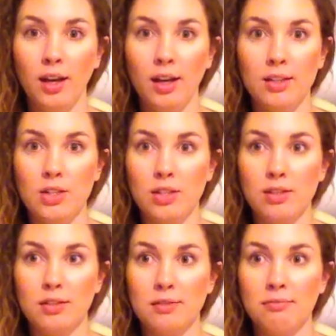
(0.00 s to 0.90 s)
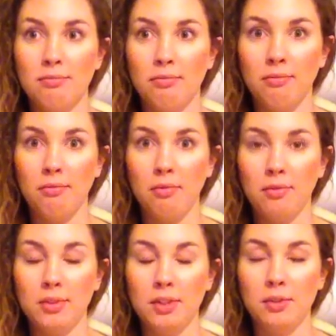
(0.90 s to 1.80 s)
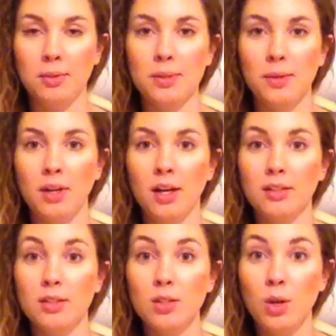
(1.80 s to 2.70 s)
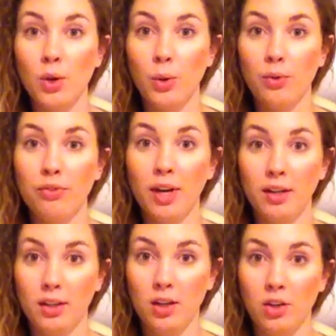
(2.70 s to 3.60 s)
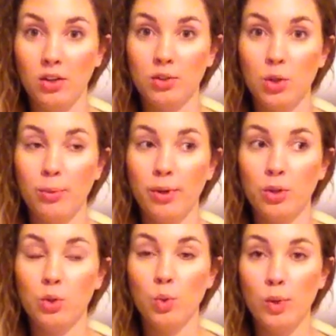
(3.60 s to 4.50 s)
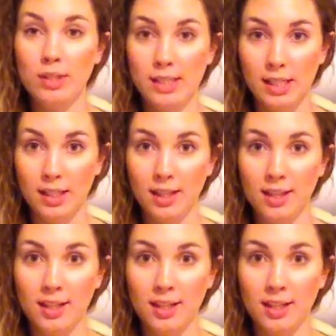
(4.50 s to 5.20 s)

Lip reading: I just didn't know what was going on. So finally on October 20th,